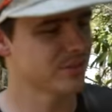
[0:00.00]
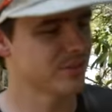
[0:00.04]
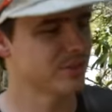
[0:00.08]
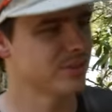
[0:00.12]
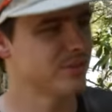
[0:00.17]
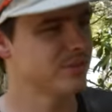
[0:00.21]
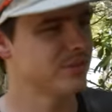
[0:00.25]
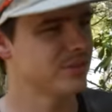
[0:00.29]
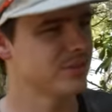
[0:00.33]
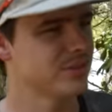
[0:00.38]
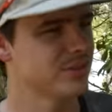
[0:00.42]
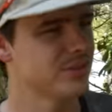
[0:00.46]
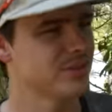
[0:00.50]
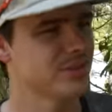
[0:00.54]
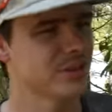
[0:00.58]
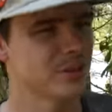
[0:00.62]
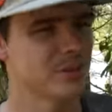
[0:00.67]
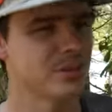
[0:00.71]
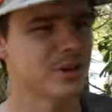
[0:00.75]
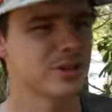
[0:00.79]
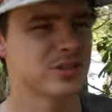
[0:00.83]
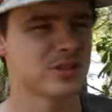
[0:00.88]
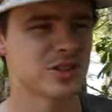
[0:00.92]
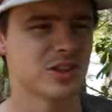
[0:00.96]
we've
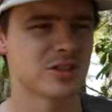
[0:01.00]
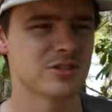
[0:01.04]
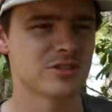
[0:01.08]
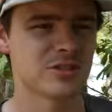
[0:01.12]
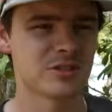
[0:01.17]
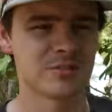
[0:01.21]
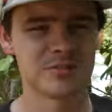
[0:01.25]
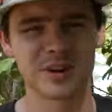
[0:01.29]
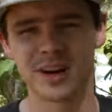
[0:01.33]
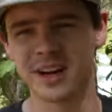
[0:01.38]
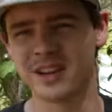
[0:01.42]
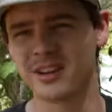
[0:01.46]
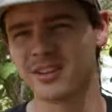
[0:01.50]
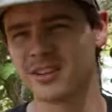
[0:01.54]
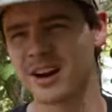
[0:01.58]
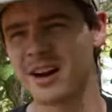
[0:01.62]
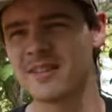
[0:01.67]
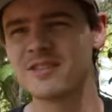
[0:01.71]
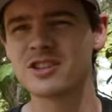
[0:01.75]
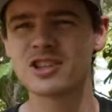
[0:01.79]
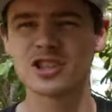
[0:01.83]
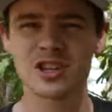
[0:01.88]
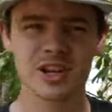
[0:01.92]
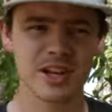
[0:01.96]
somewhat changed our mind, or
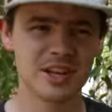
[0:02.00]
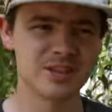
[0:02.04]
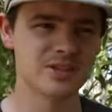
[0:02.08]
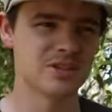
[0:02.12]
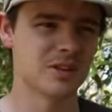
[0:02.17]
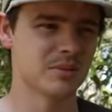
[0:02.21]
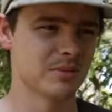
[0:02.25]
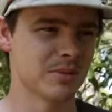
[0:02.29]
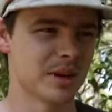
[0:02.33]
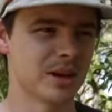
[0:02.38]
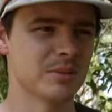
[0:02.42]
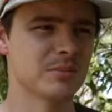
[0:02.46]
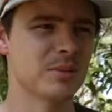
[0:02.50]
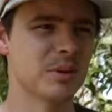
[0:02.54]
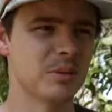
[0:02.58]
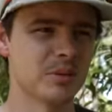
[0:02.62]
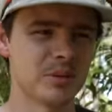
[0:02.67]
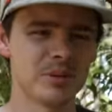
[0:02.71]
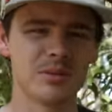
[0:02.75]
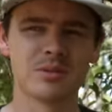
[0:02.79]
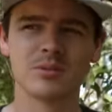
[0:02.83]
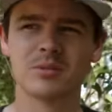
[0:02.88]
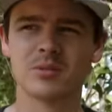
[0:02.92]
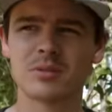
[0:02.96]
haven't changed our mind, but
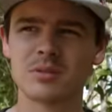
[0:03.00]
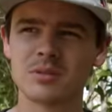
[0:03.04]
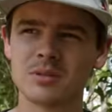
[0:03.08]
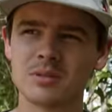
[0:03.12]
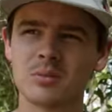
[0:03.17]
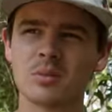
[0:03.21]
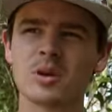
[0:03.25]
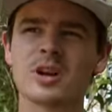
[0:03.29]
we are we're,